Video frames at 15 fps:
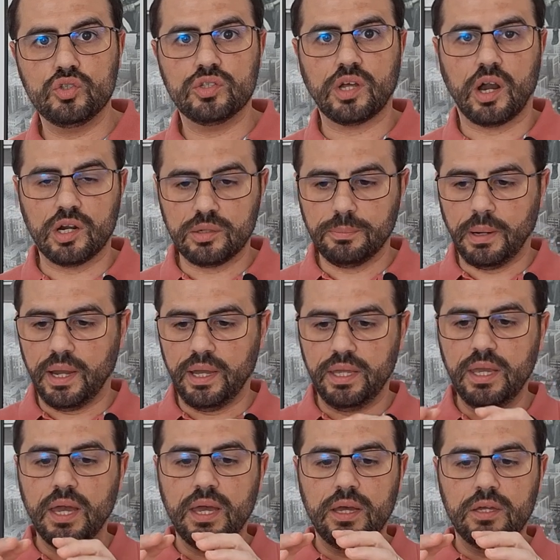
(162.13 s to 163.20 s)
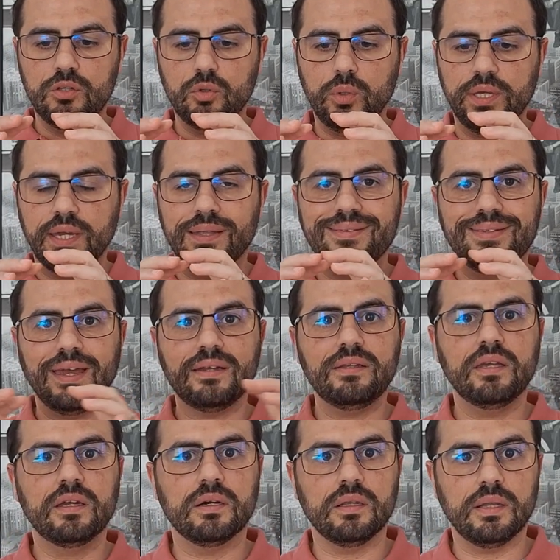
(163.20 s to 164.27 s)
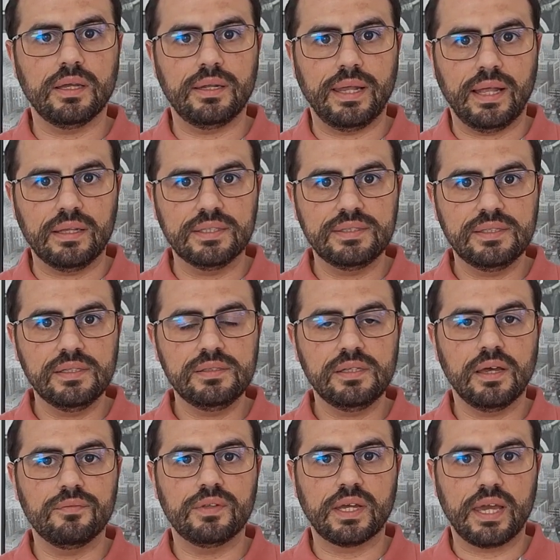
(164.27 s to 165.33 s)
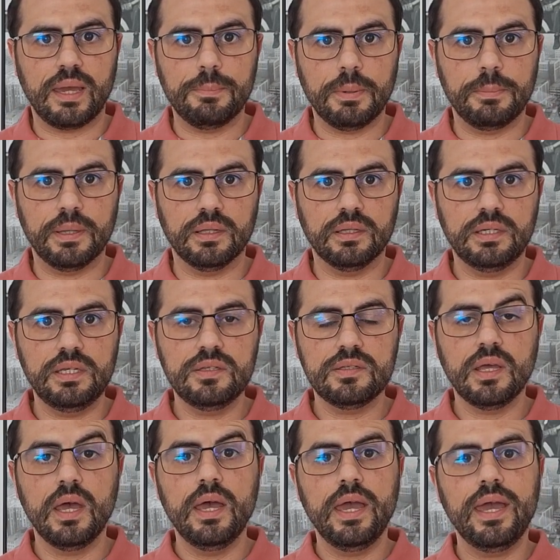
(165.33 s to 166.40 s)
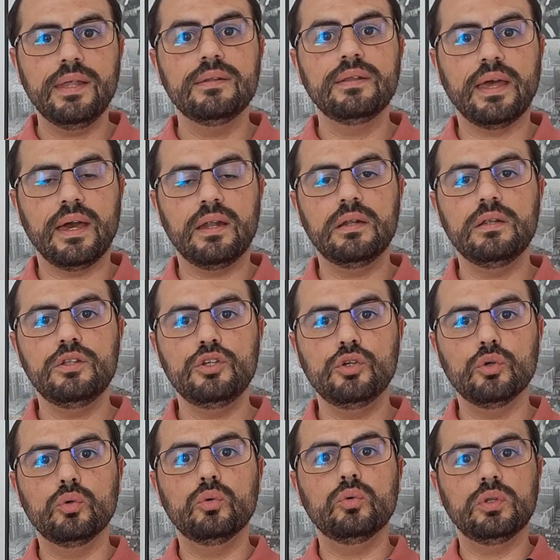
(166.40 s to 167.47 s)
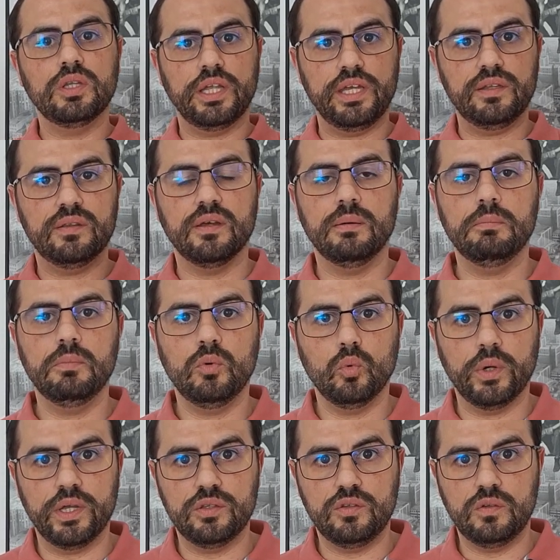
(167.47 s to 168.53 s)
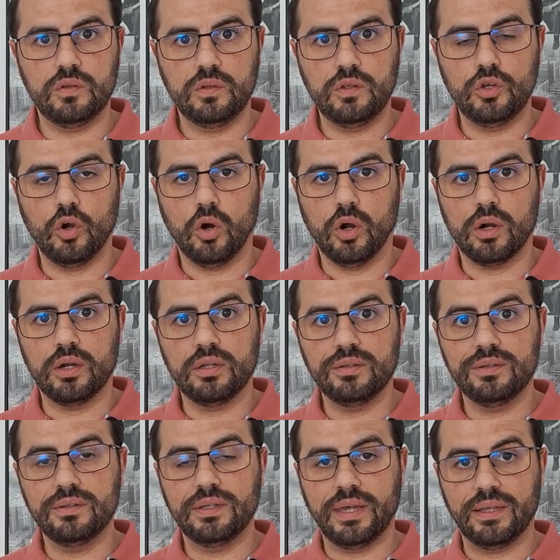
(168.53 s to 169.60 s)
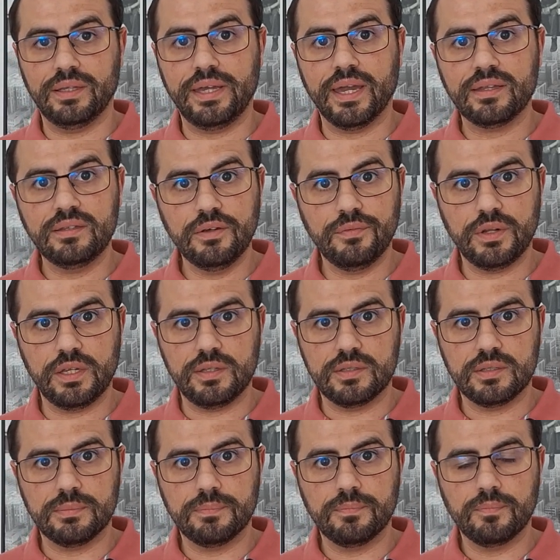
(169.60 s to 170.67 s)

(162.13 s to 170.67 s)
start by doing a technical analysis of the capabilities and then you link them with your daily activities.